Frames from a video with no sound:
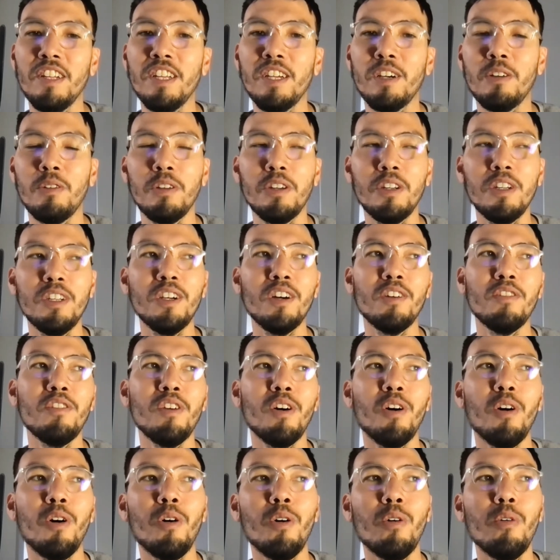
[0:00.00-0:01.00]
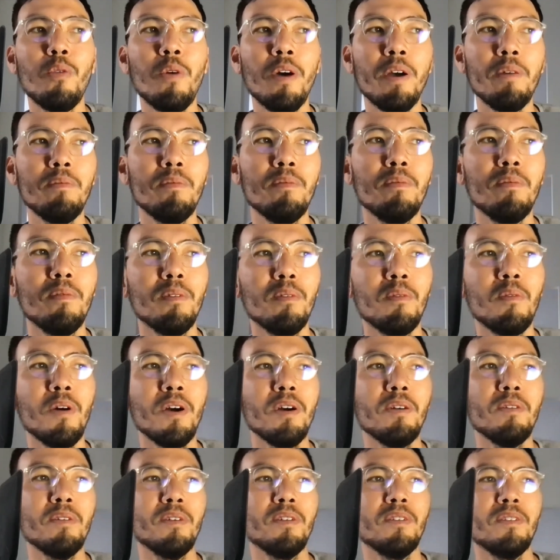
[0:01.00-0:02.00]
liquidity of the whole
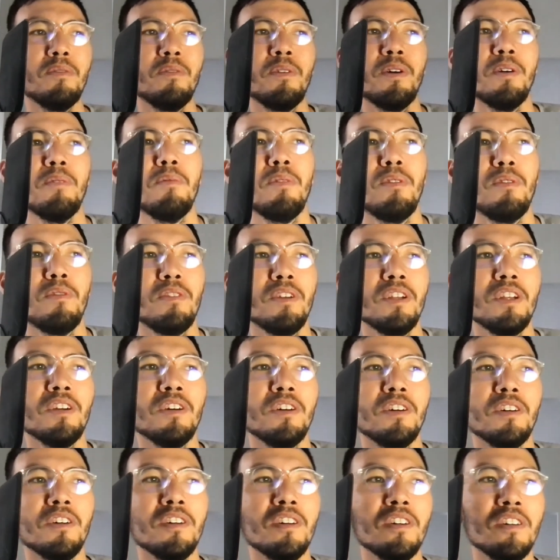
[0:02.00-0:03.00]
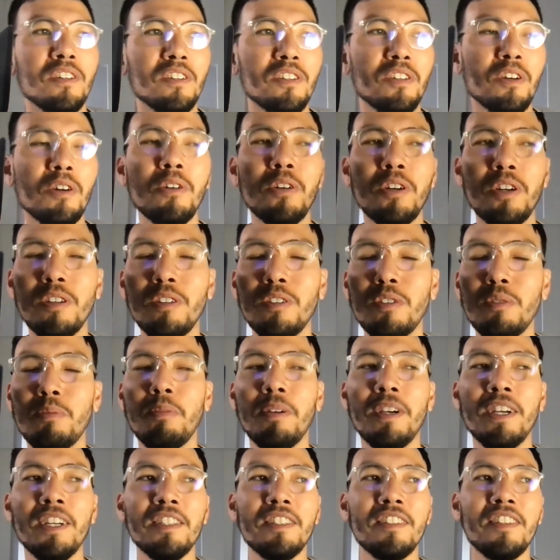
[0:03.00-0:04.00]
web 3 or token
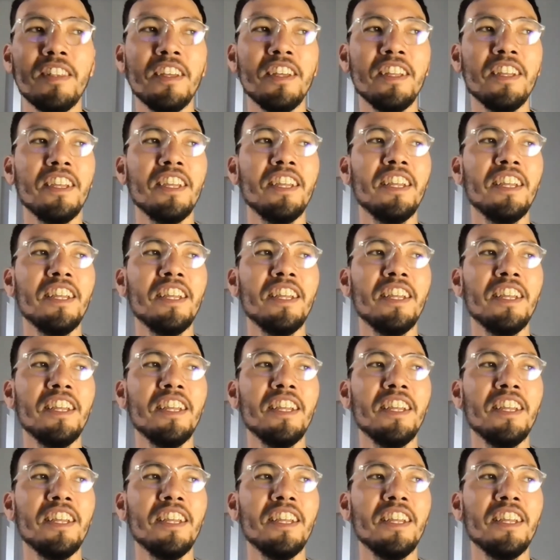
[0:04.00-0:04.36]
space, then